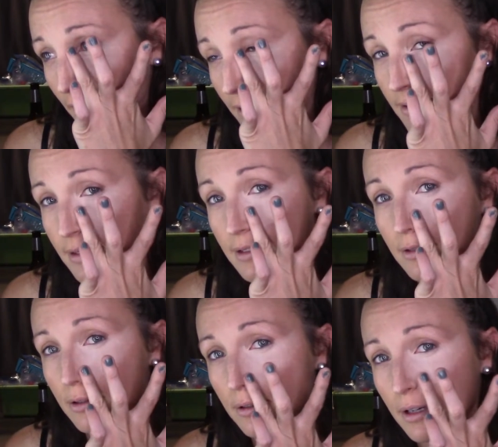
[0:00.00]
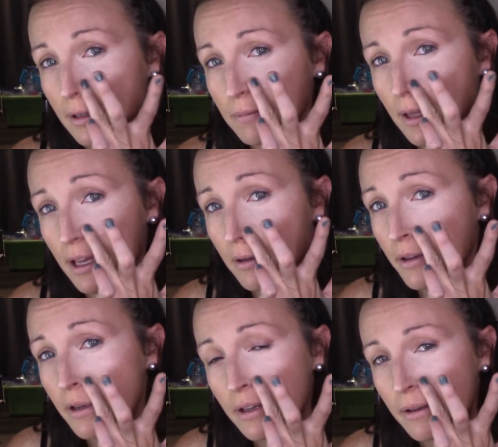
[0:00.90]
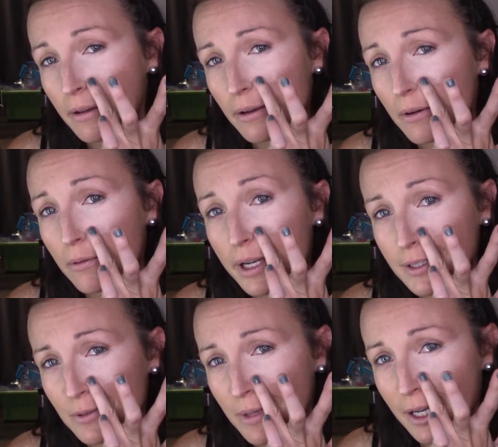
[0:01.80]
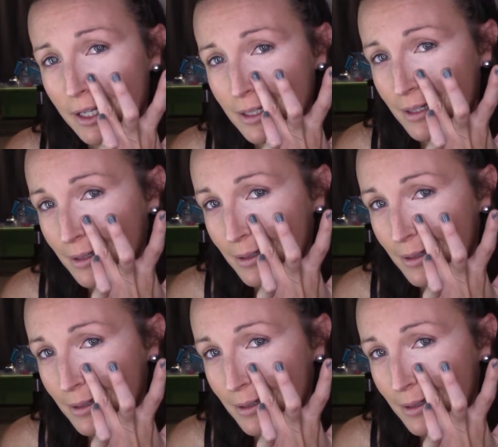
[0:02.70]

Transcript: is to apply way too much,